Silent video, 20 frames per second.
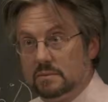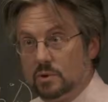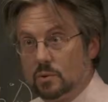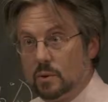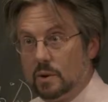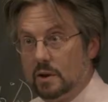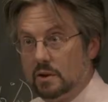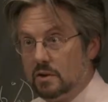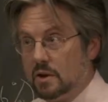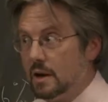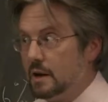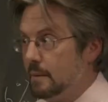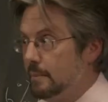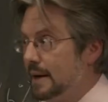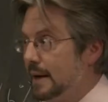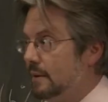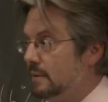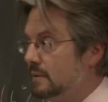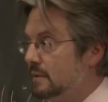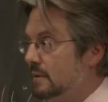which we're going to talk
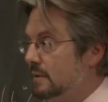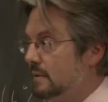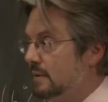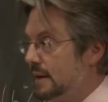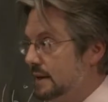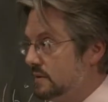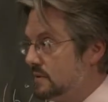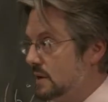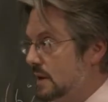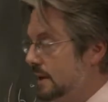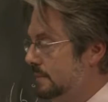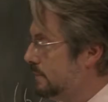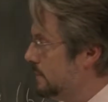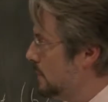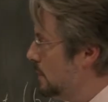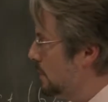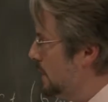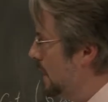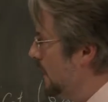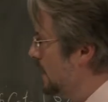about next time,
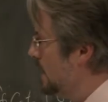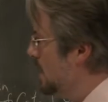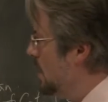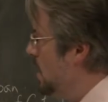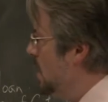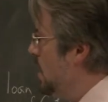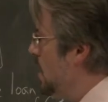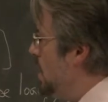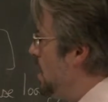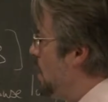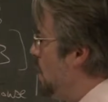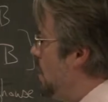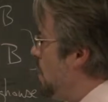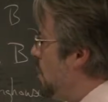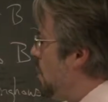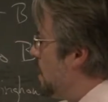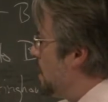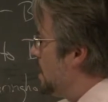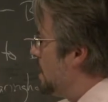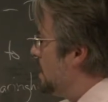okay
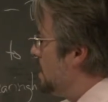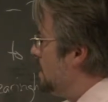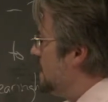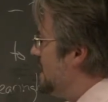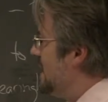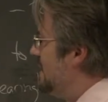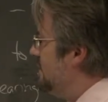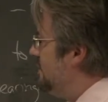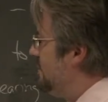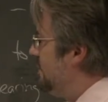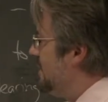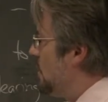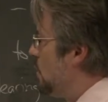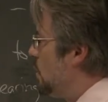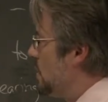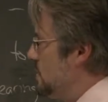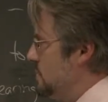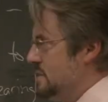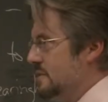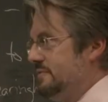or if
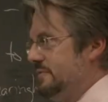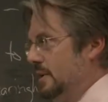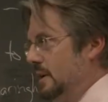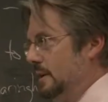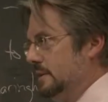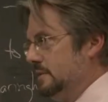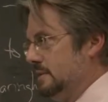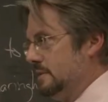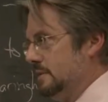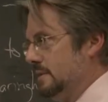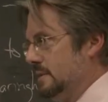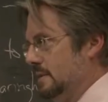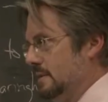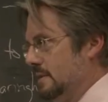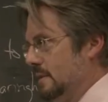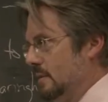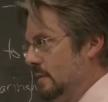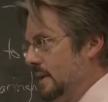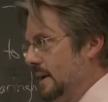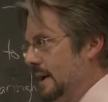or you default,
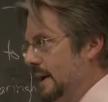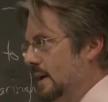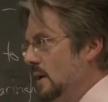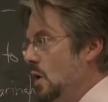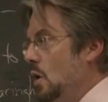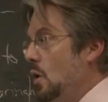okay,